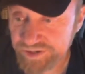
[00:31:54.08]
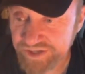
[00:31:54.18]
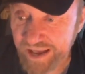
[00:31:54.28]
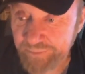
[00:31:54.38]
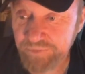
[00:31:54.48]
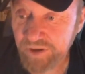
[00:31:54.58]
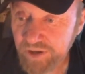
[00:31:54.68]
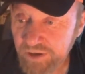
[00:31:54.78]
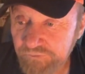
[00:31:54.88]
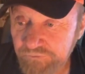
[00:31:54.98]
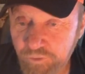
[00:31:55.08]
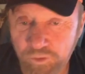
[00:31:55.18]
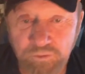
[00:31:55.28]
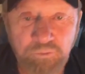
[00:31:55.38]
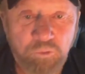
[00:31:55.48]
It's time
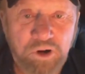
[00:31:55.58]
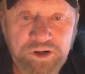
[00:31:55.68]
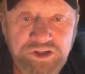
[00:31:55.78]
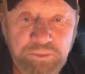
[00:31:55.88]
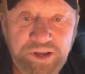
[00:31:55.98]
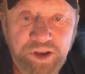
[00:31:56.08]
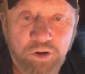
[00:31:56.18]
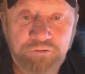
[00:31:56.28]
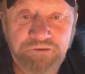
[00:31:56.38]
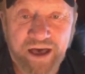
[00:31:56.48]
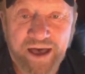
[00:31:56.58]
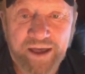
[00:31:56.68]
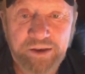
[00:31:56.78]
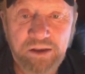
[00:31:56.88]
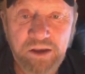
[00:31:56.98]
for us to be
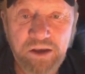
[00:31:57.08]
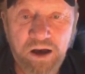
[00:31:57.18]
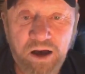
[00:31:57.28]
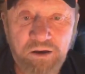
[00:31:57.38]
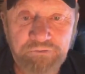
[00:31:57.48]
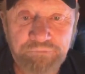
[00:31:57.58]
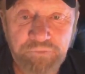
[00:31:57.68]
notified of